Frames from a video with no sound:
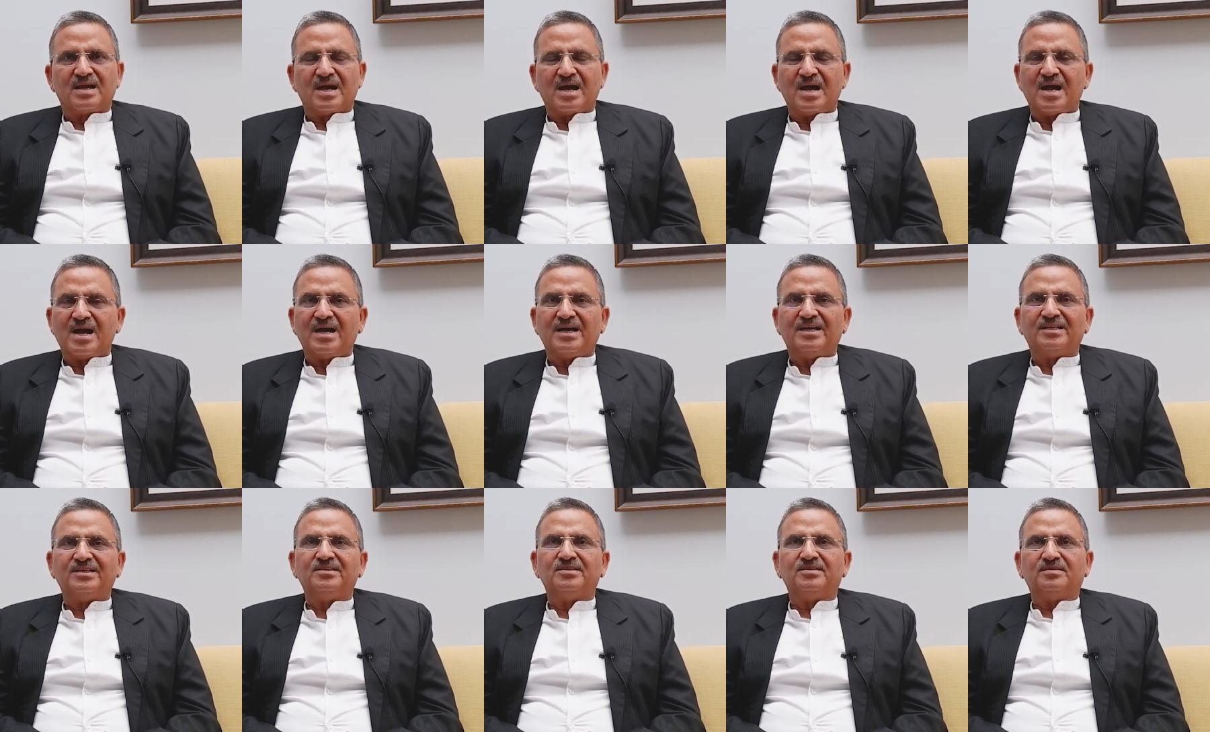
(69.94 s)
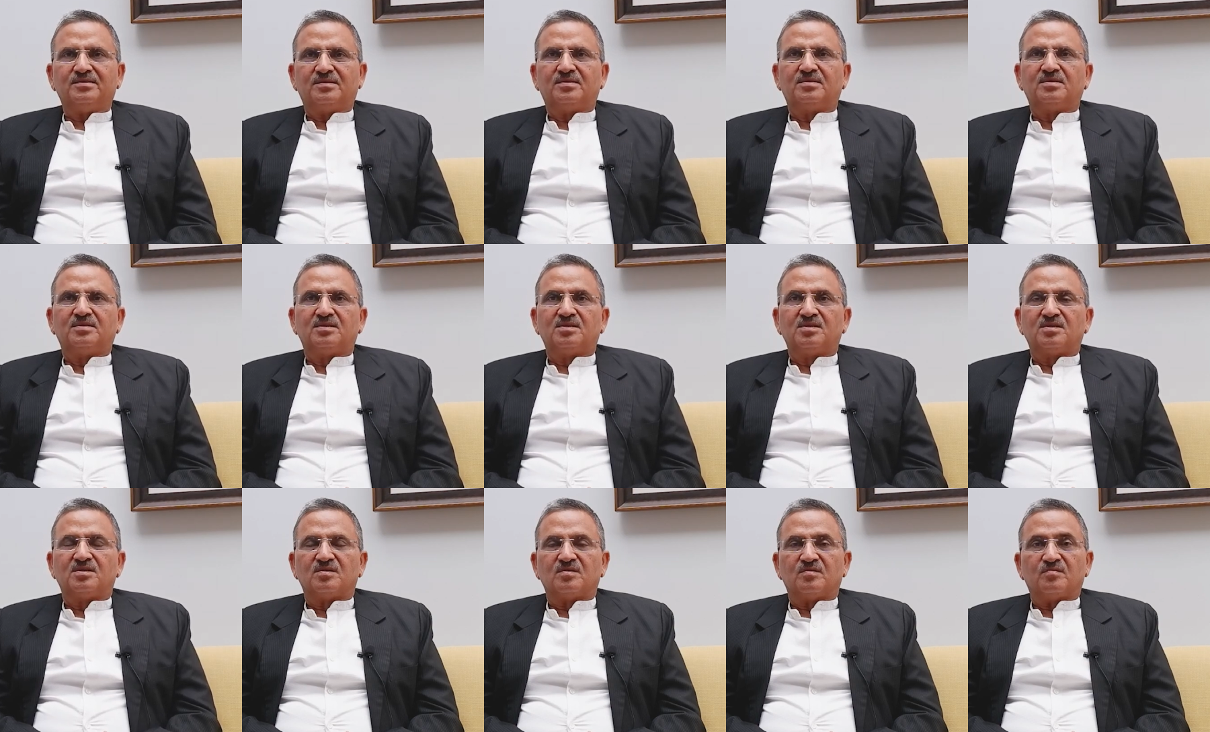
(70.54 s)
and
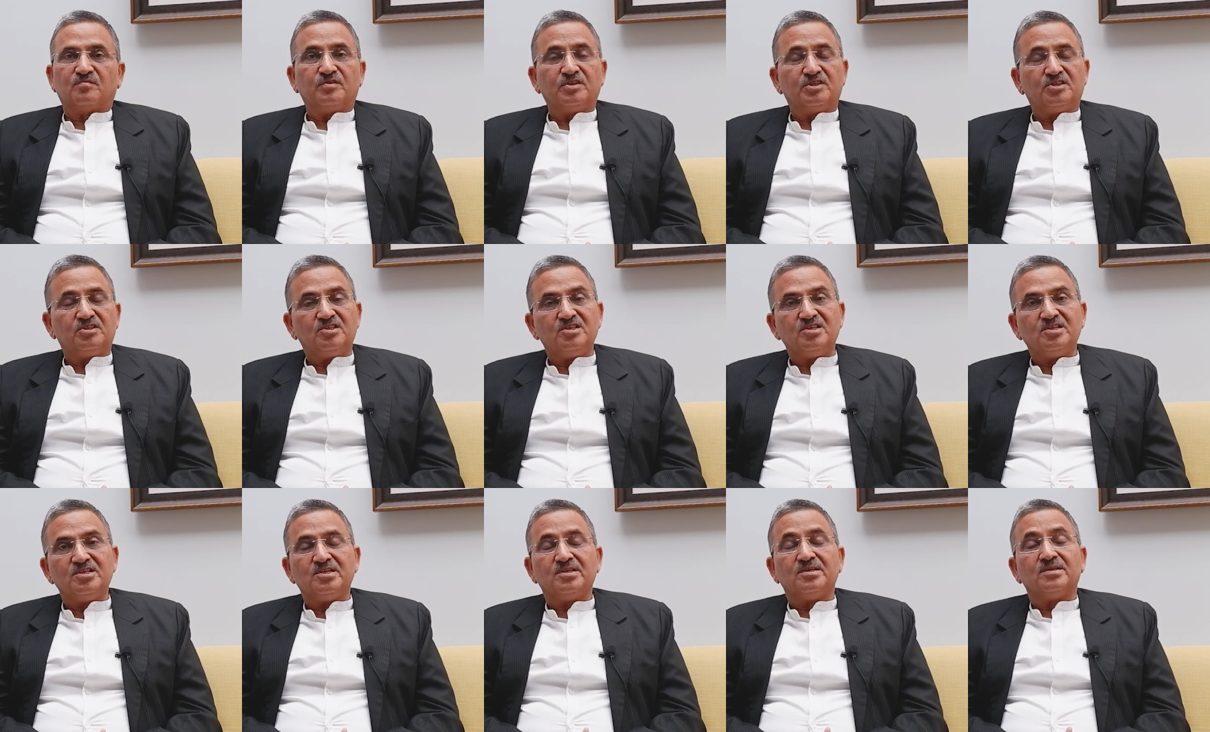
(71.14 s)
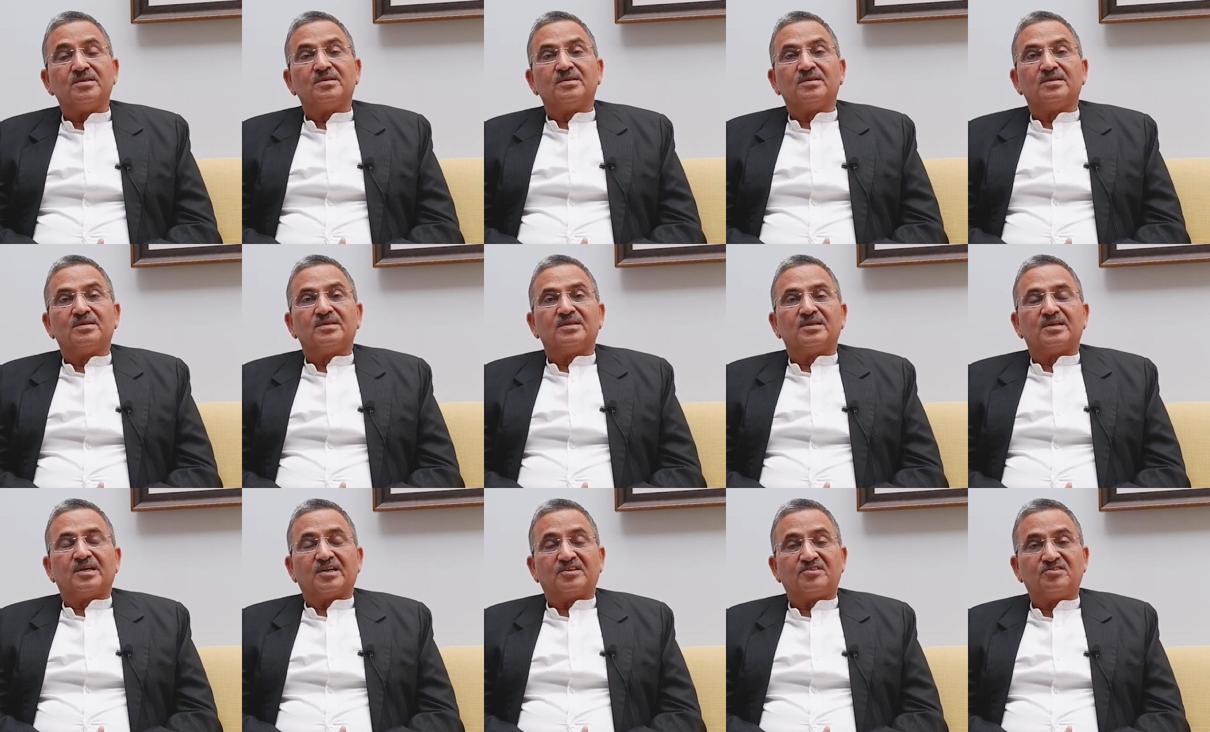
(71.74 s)
with the
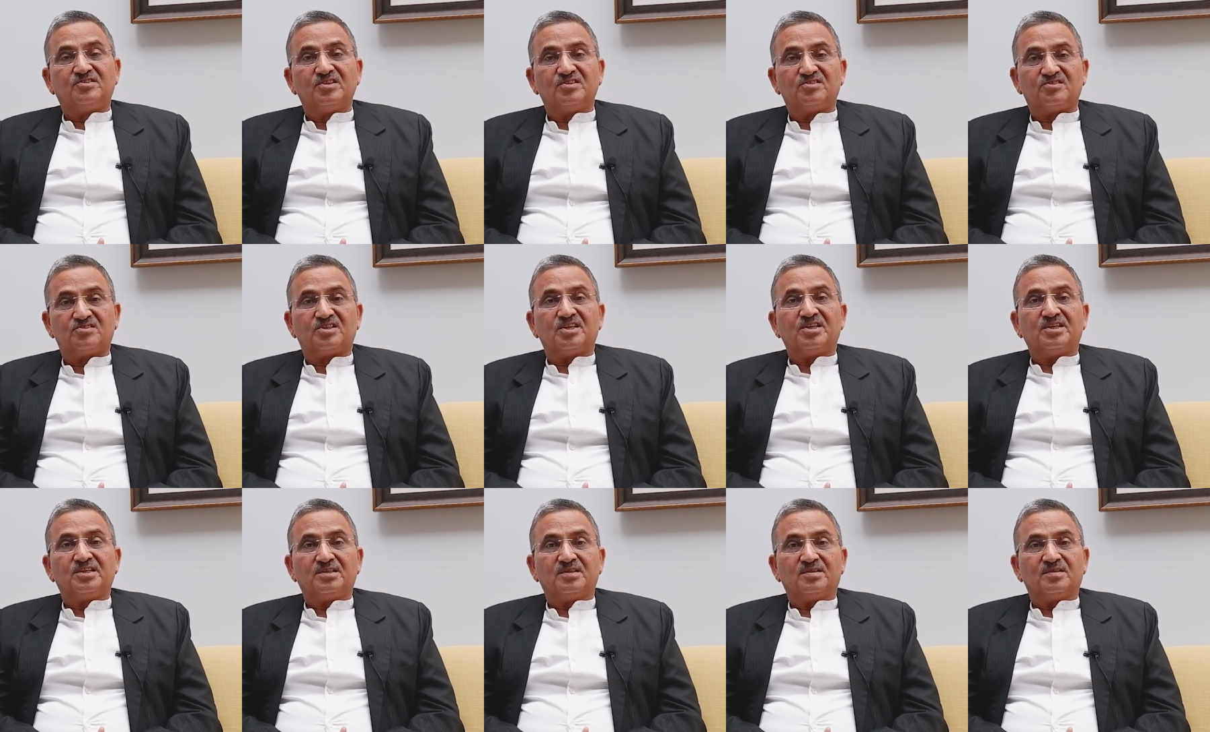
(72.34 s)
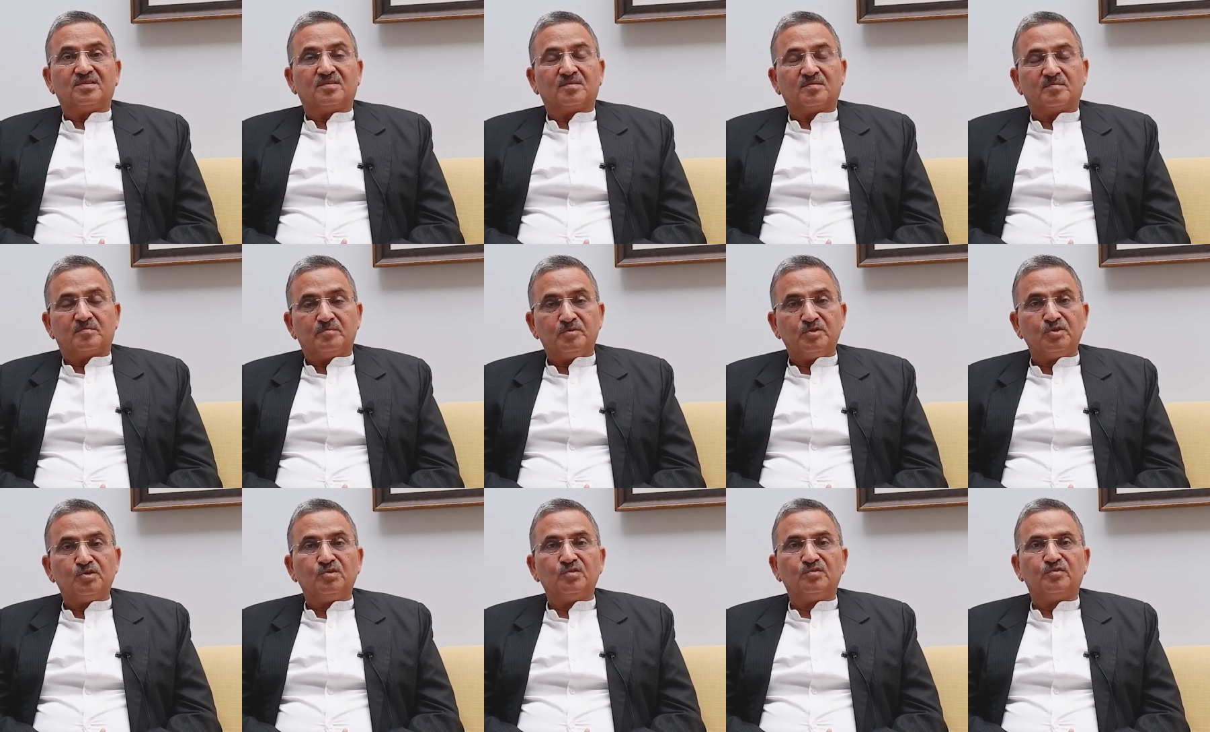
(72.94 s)
existing
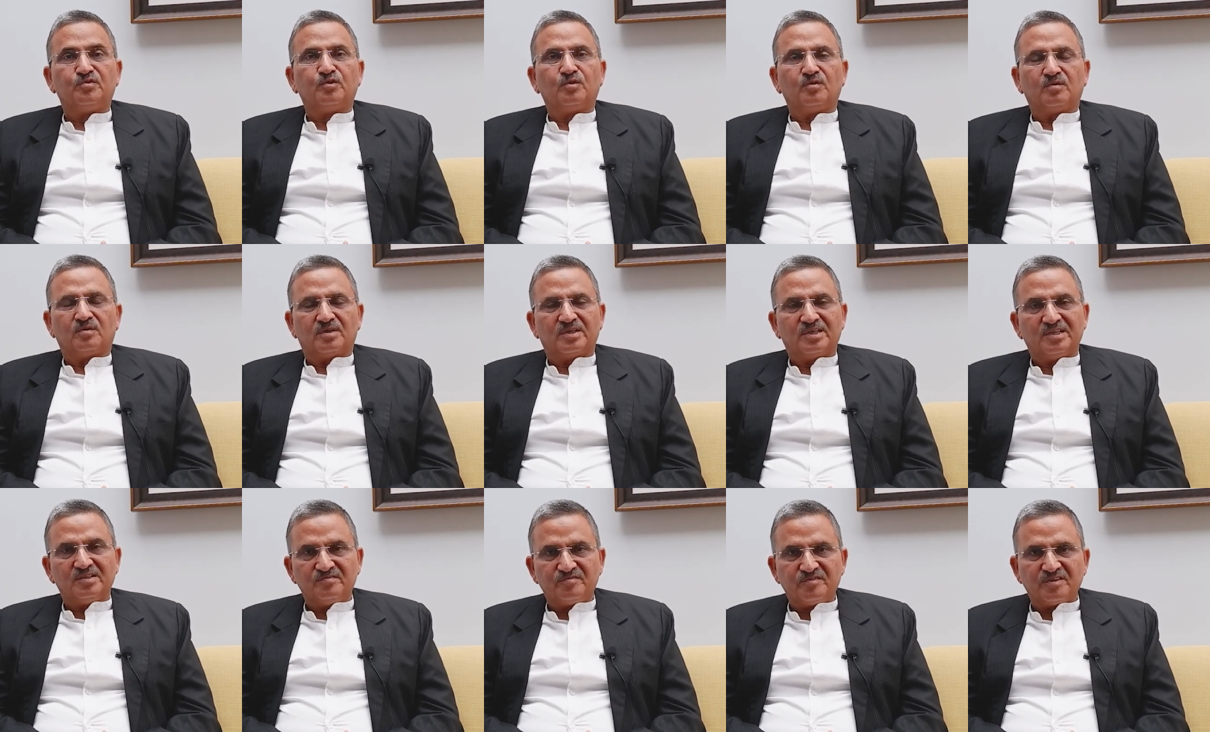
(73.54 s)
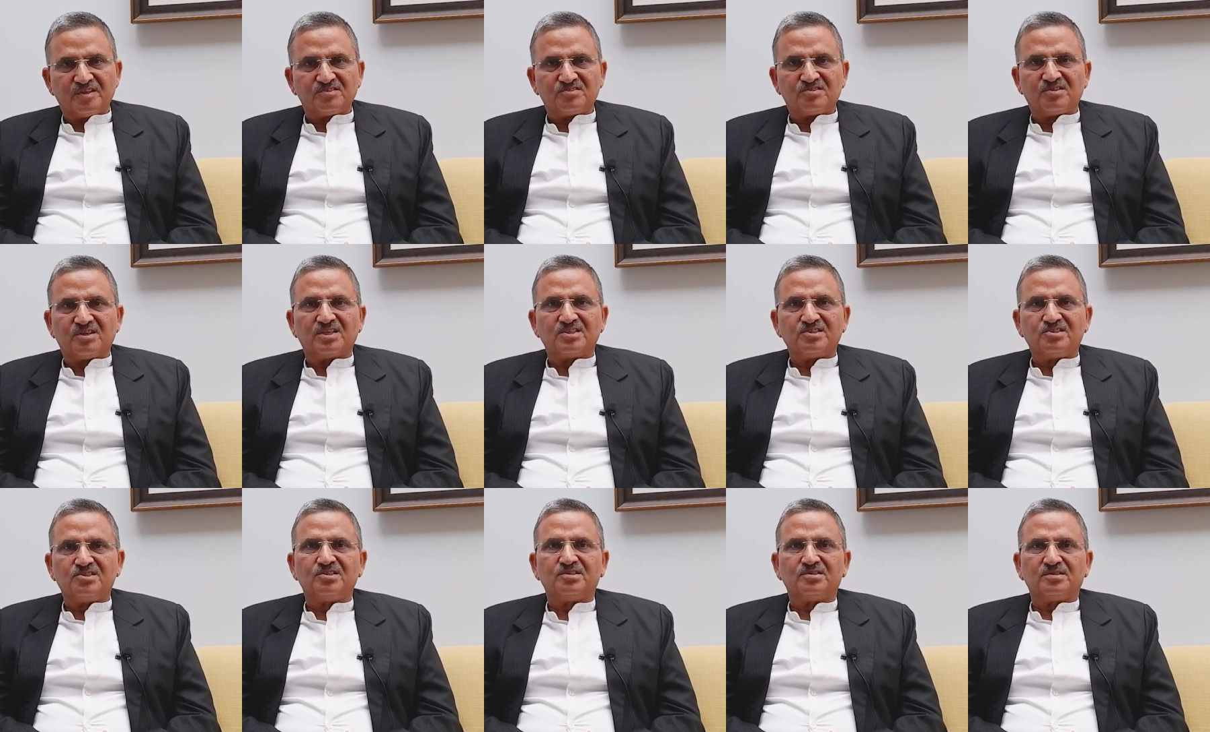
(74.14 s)
beautiful
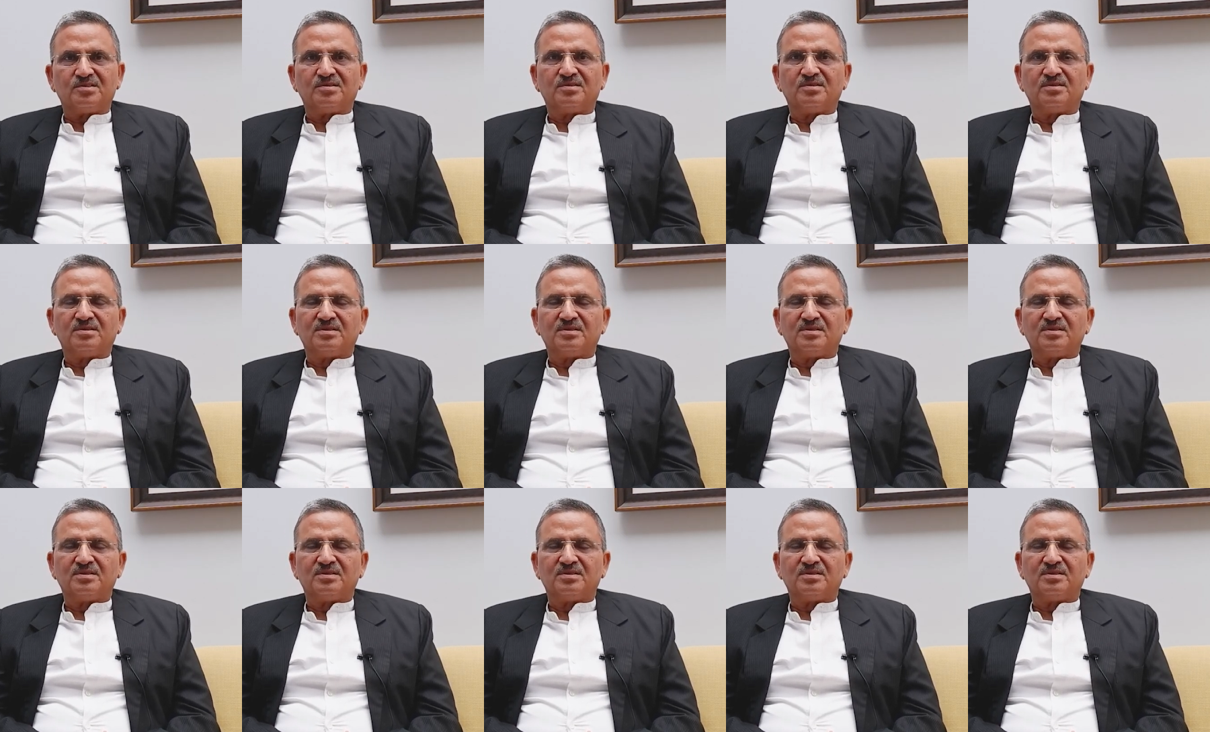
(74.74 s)
infrastructure,